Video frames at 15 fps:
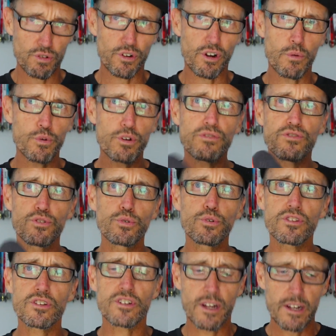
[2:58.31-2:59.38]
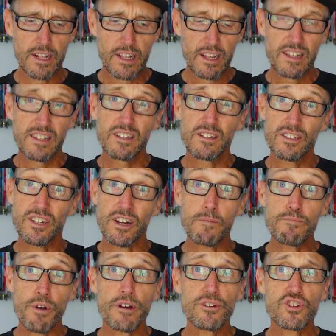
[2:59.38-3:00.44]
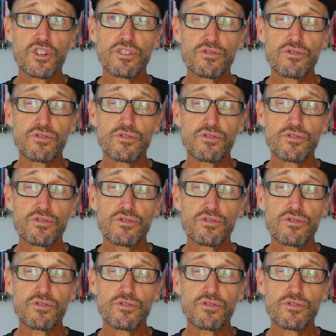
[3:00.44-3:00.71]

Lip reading: And I would have thought that, you know, approaching